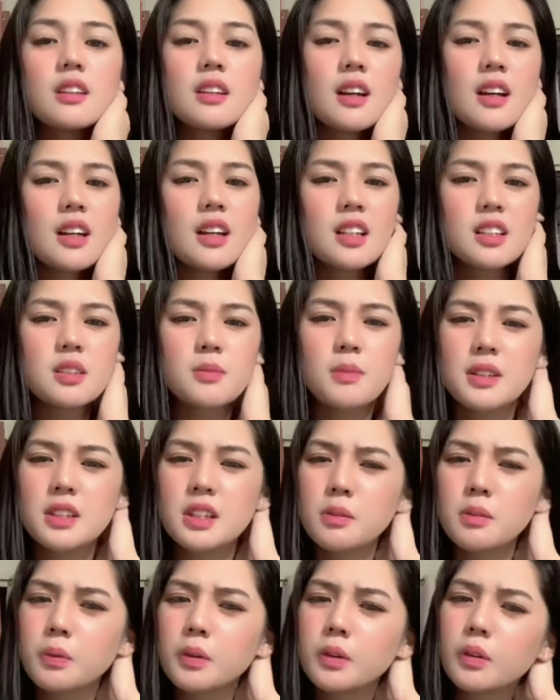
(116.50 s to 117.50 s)
Yes, may
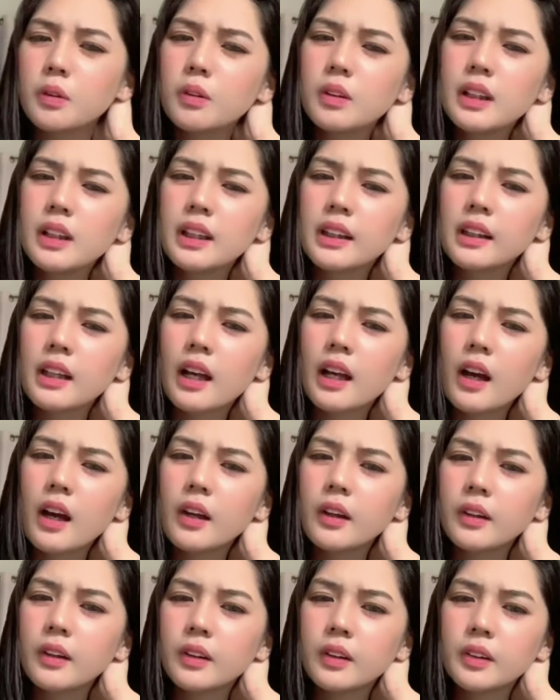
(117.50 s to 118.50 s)
sipon ulit
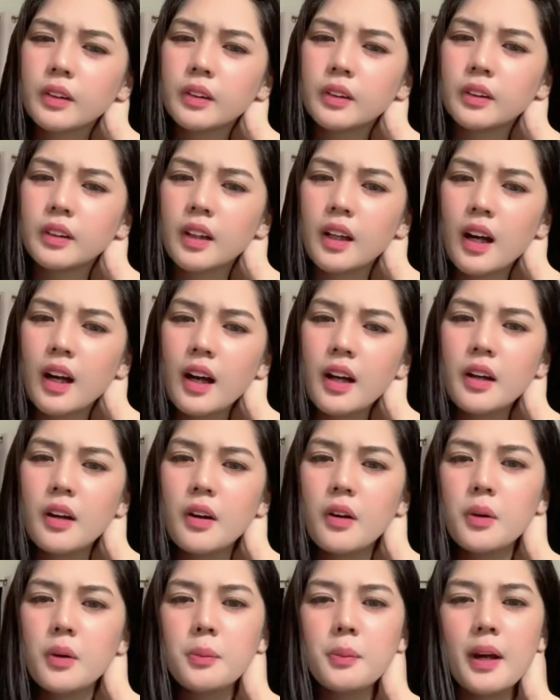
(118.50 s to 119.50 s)
tayo.
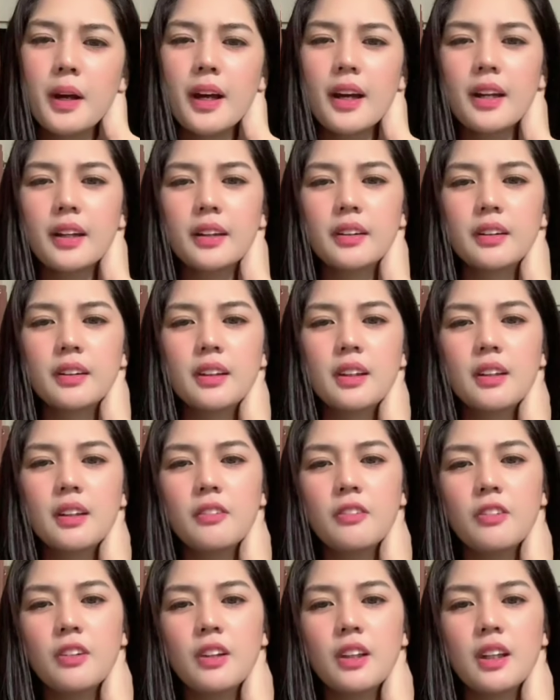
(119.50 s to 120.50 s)
Hi, Omek. Good
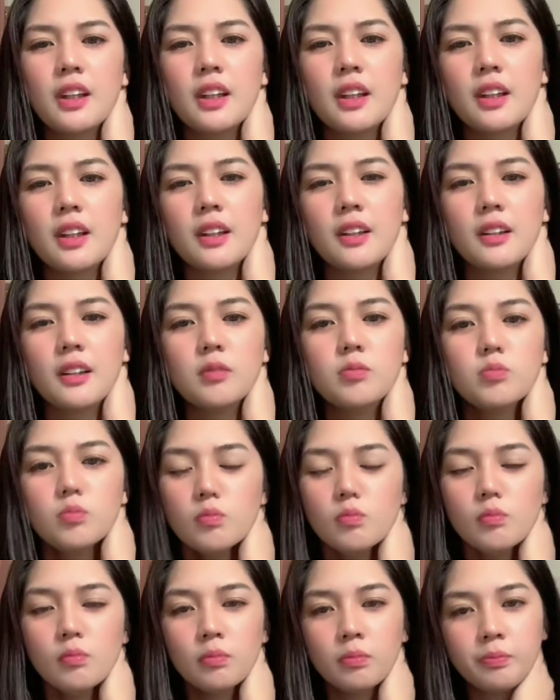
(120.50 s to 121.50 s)
evening.
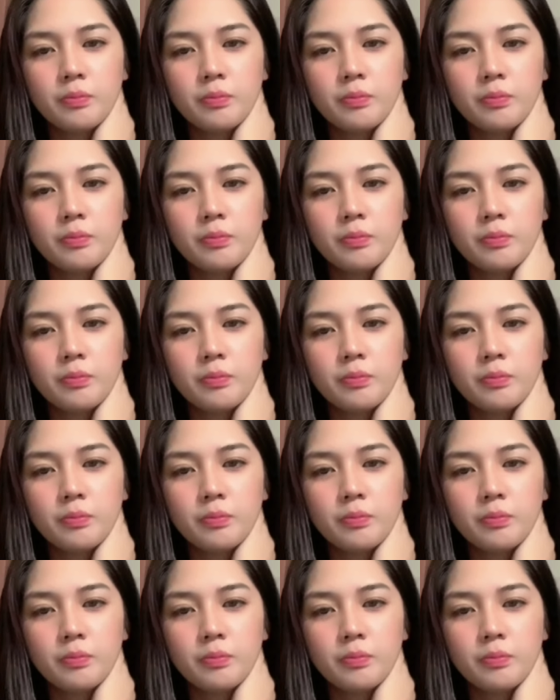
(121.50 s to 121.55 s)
